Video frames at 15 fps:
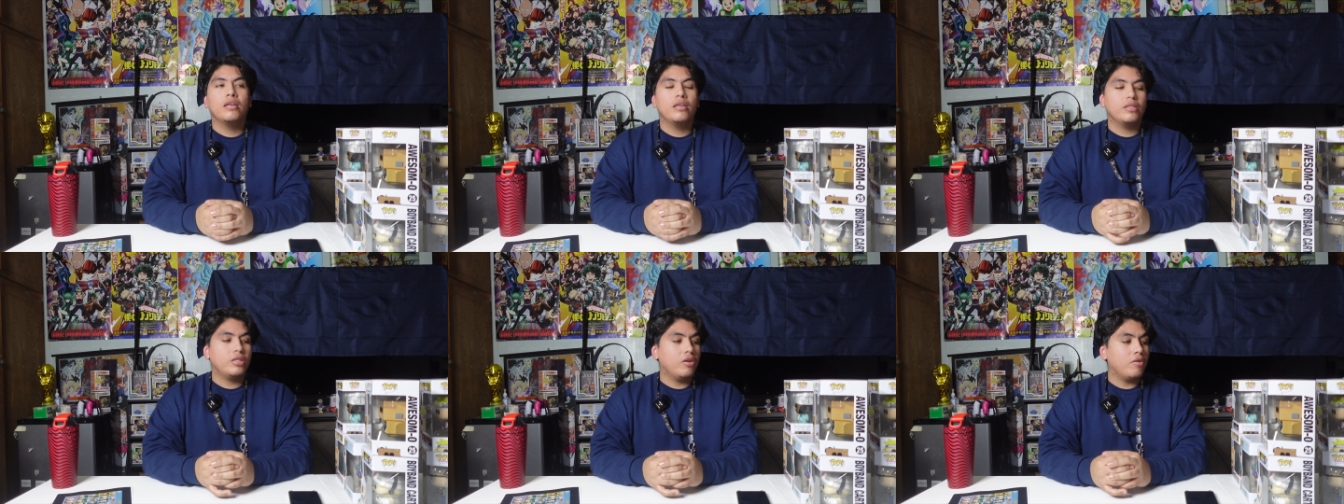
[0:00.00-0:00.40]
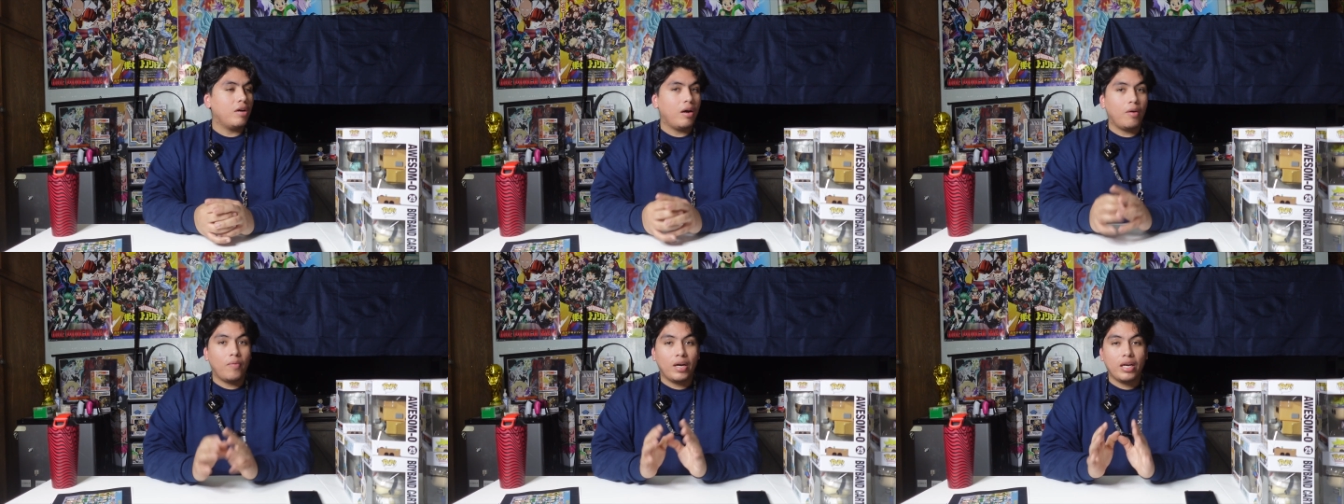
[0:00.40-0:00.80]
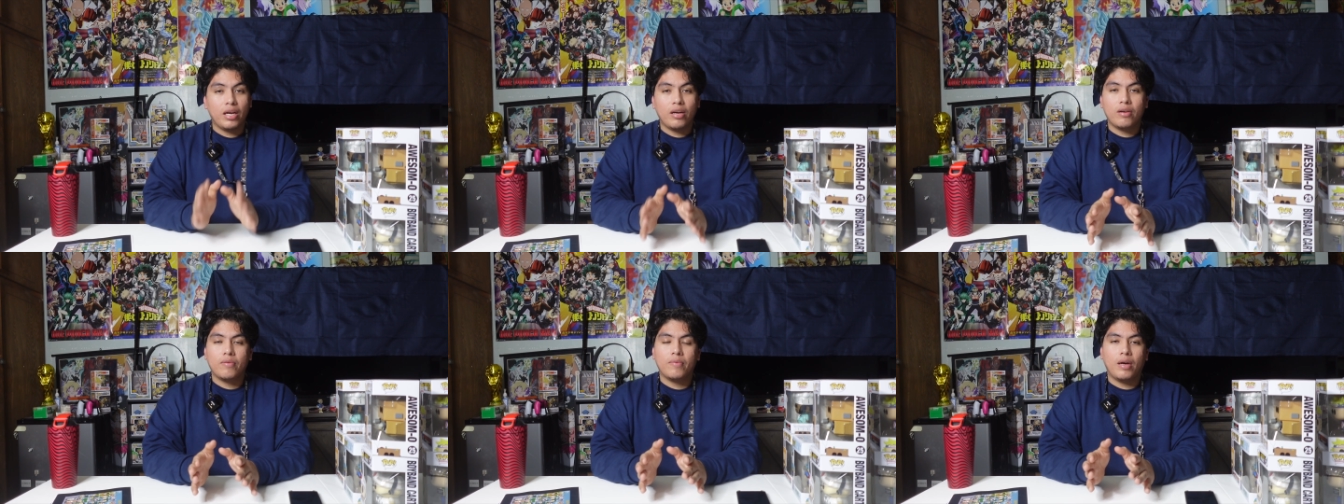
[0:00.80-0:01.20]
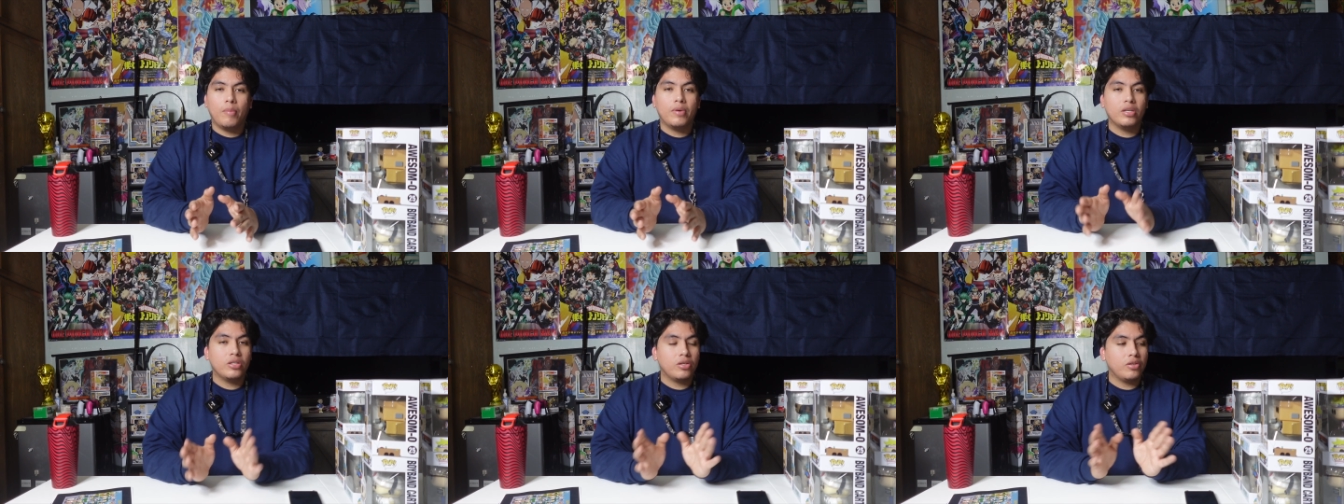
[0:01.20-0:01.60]
So right now I'm
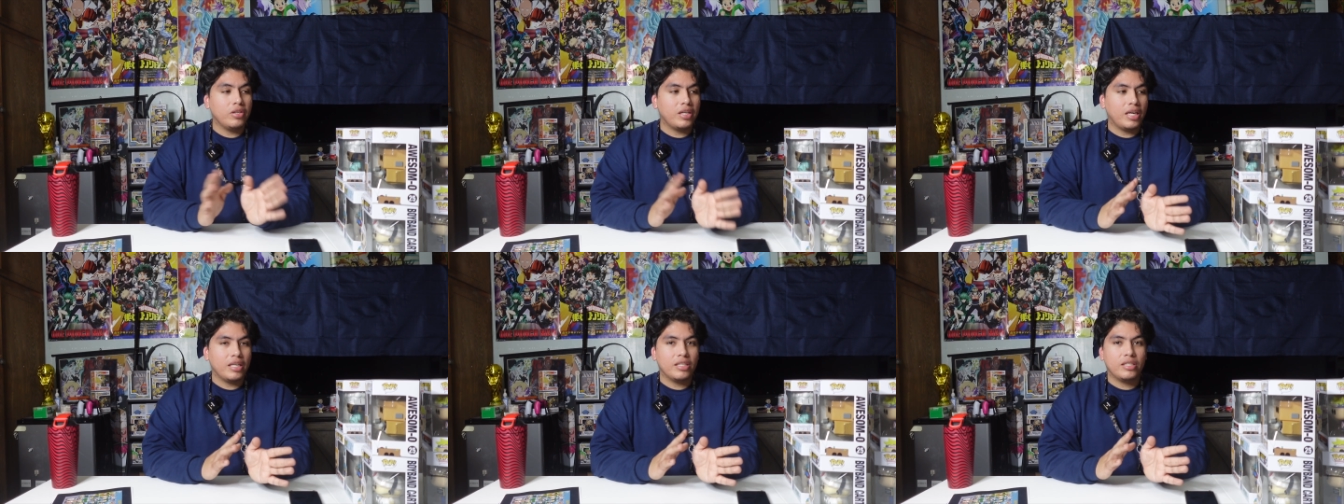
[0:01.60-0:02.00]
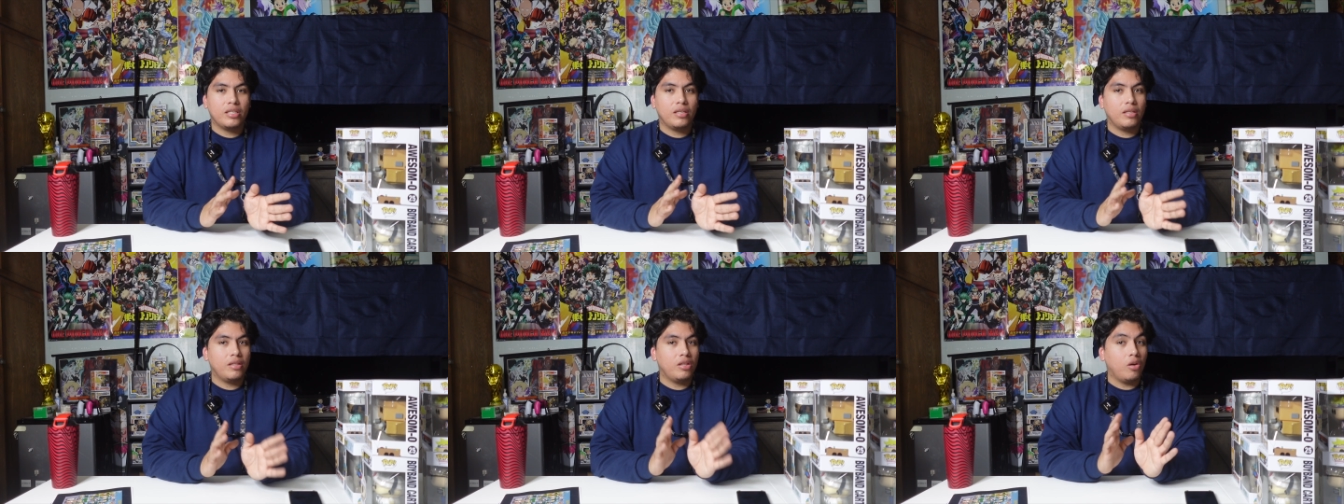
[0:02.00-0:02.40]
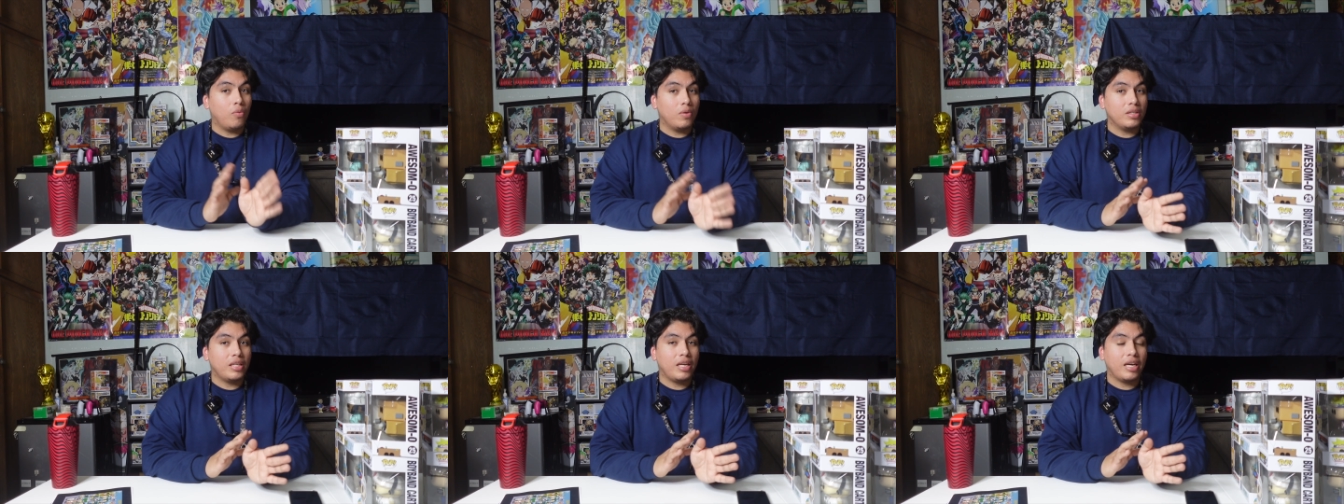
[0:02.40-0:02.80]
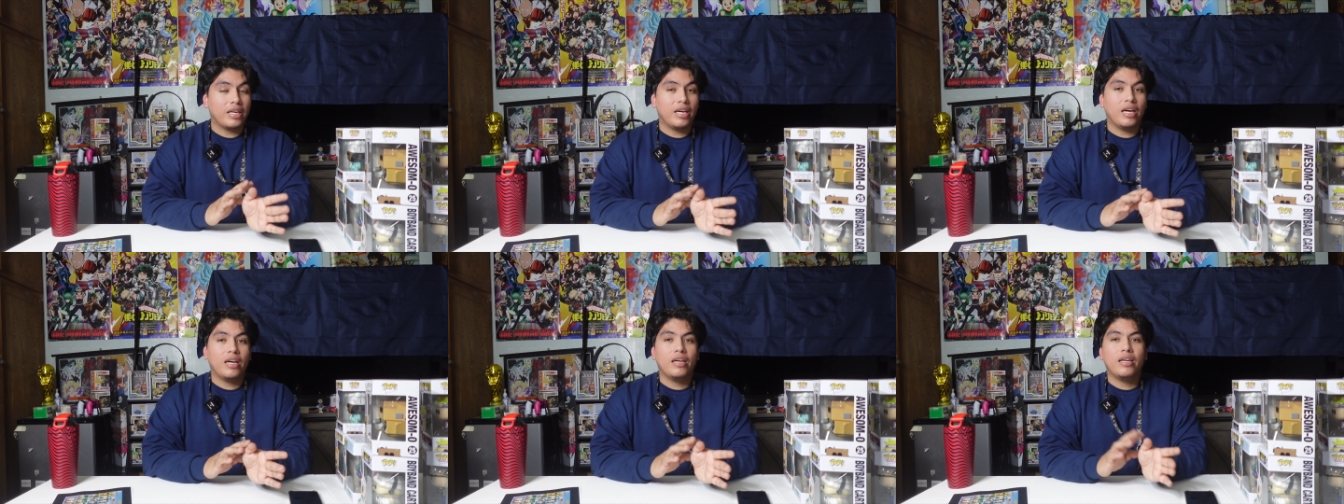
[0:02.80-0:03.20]
going to show you guys the ones that I
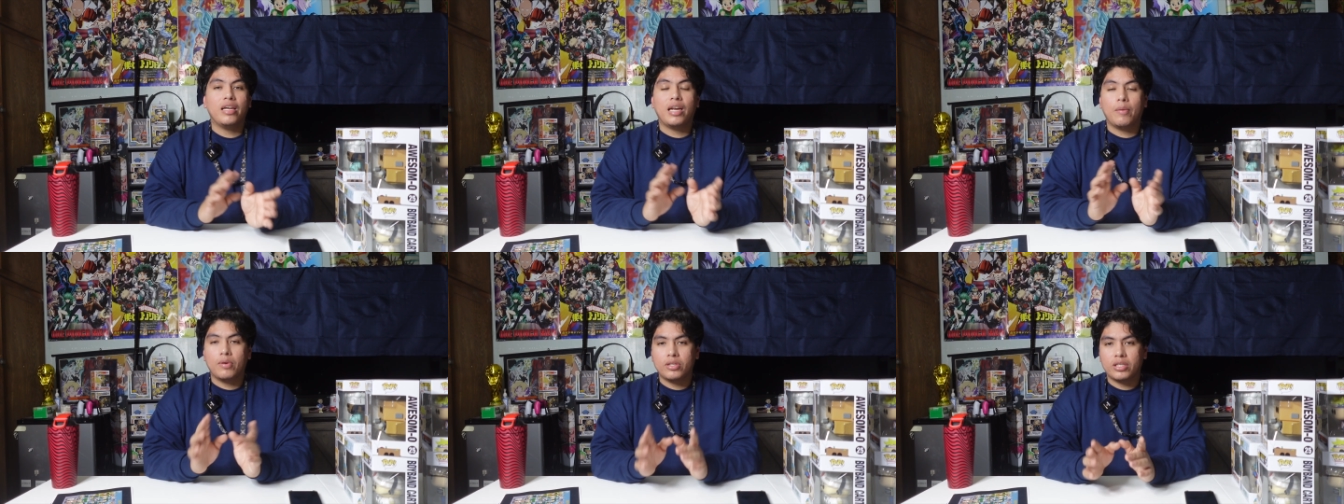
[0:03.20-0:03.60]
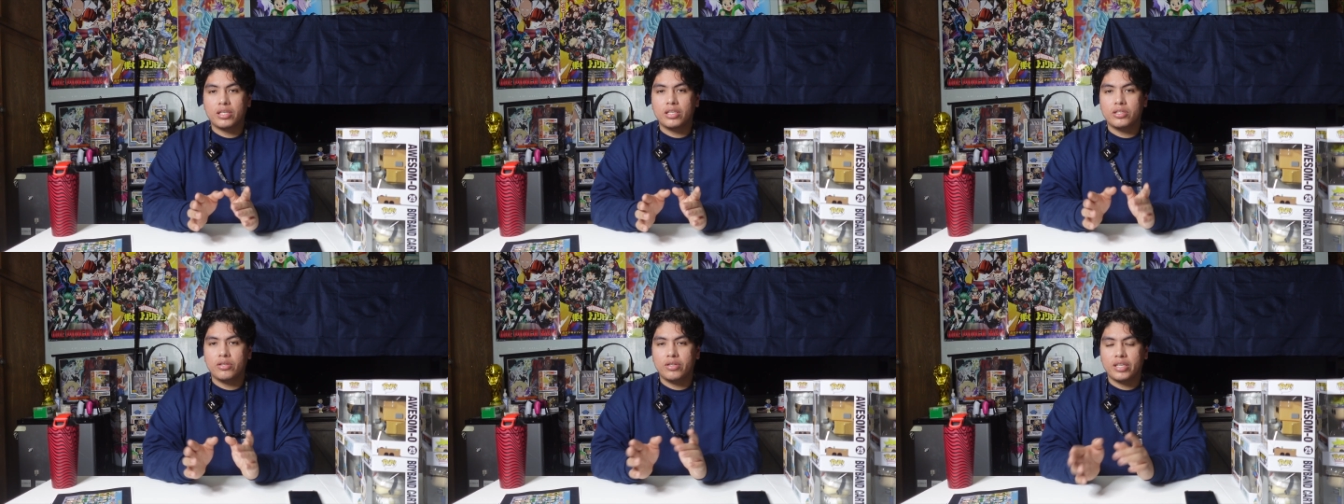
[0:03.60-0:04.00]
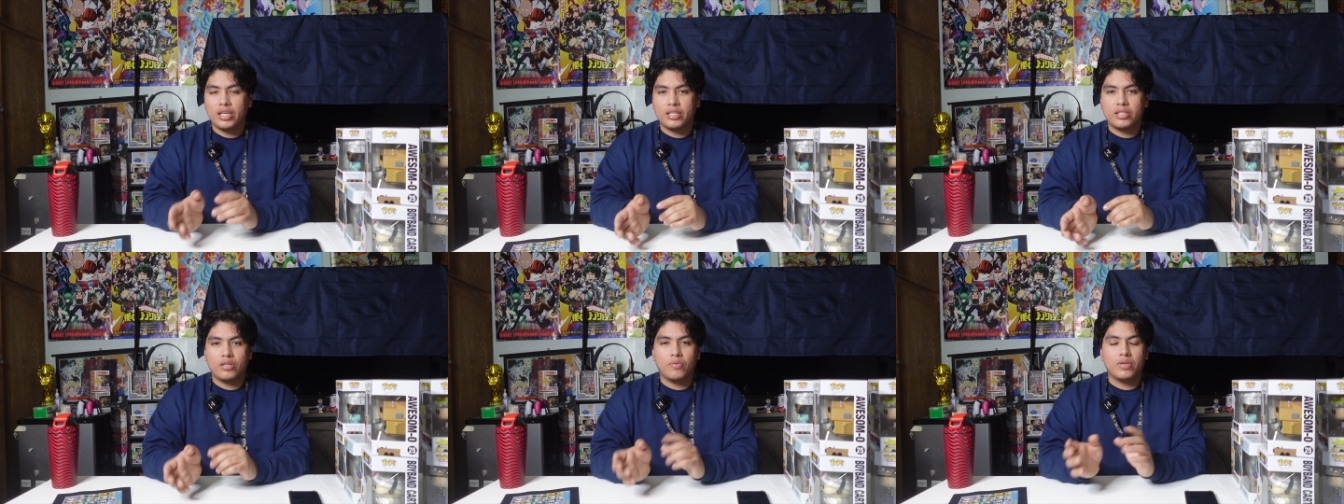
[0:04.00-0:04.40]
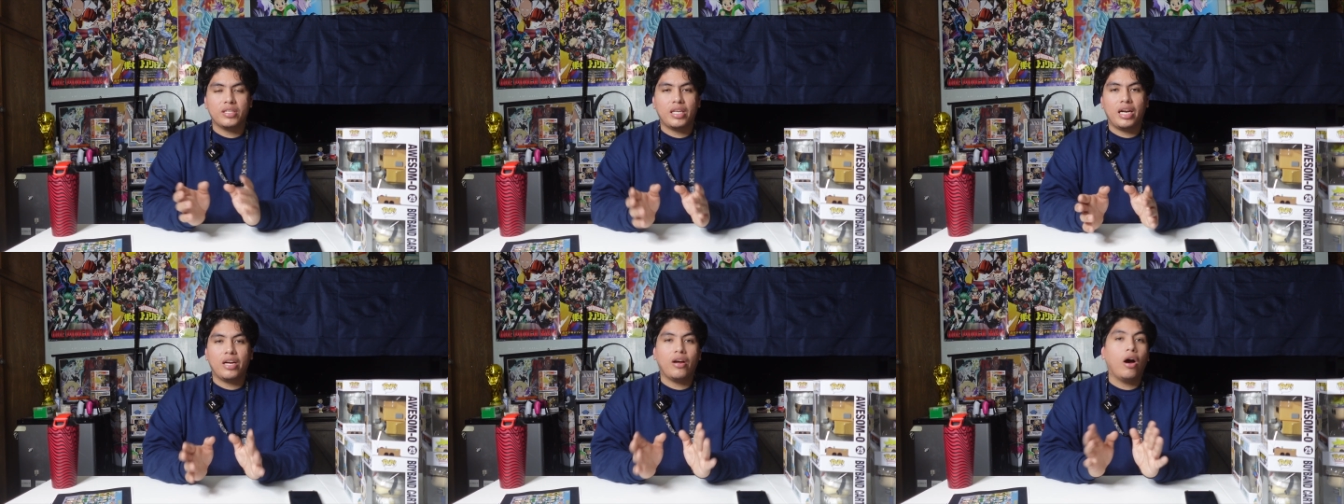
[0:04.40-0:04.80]
got and I'm also going to show you guys the ones
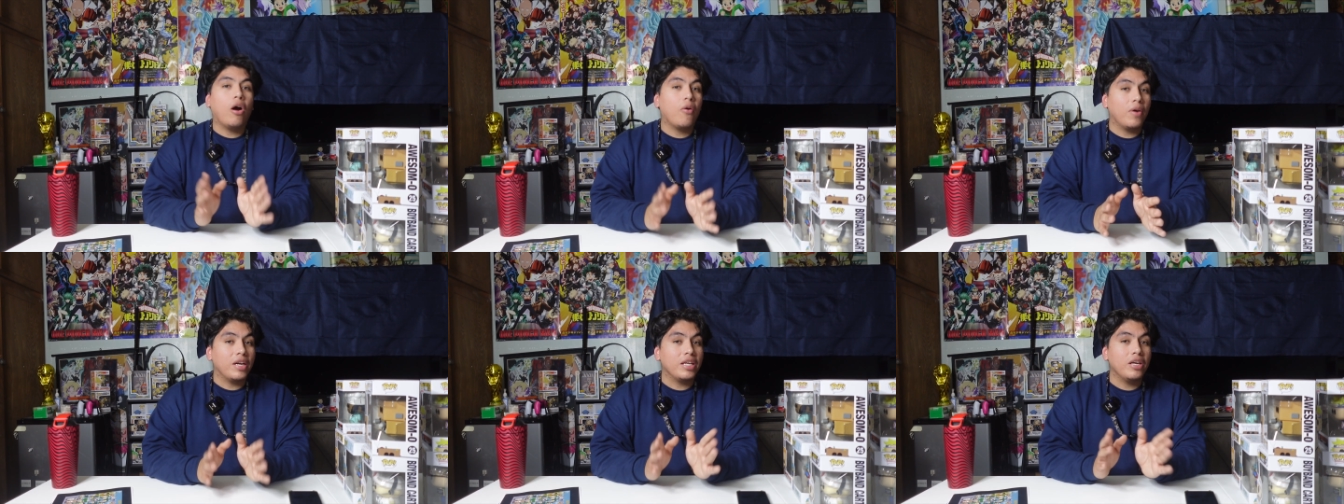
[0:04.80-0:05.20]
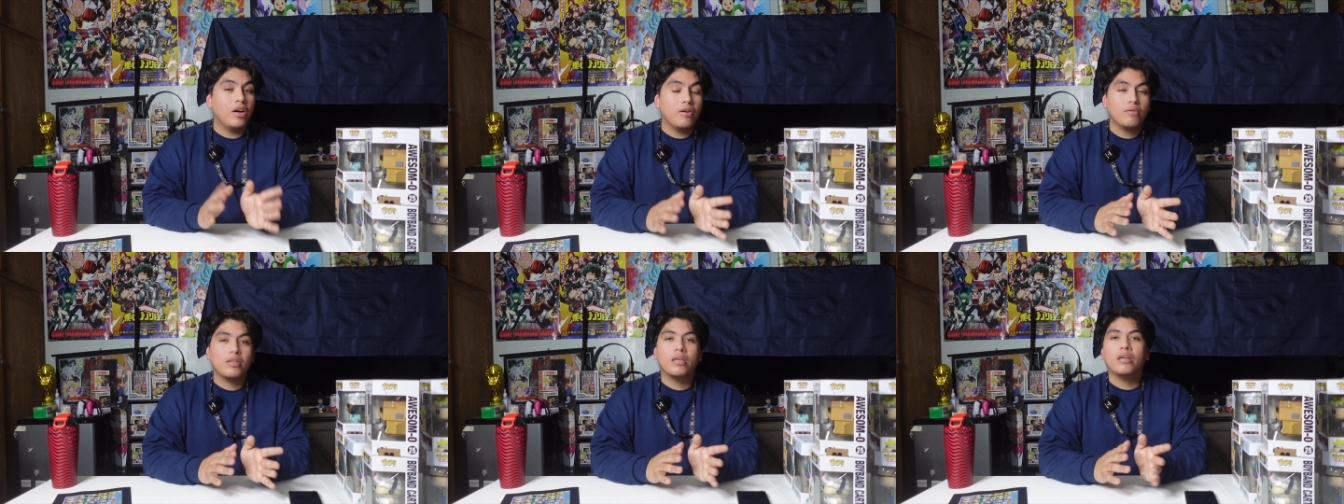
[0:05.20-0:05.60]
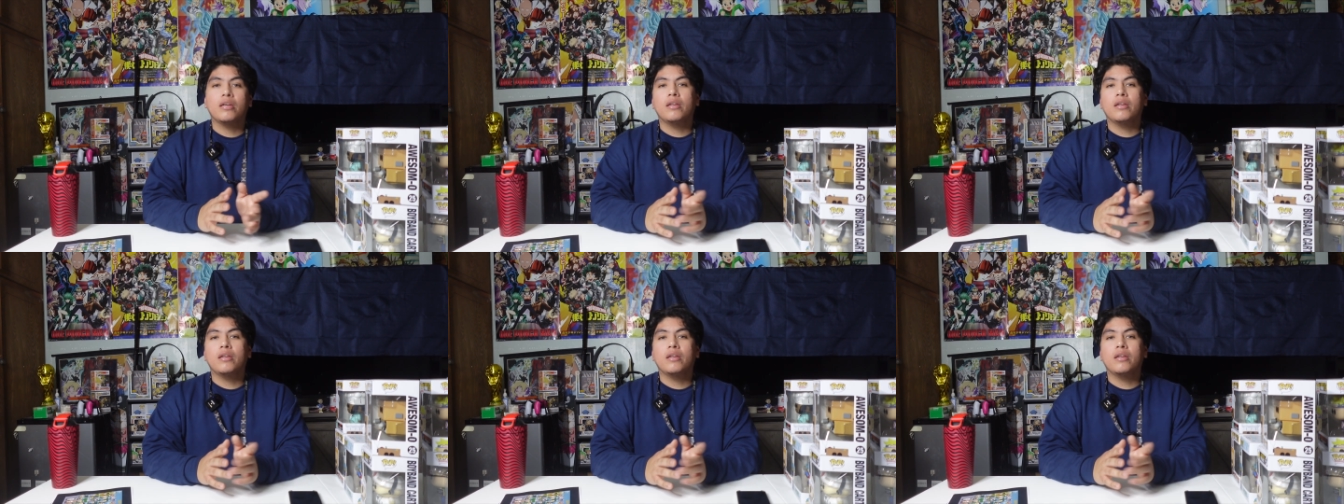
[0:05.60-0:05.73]
that I already own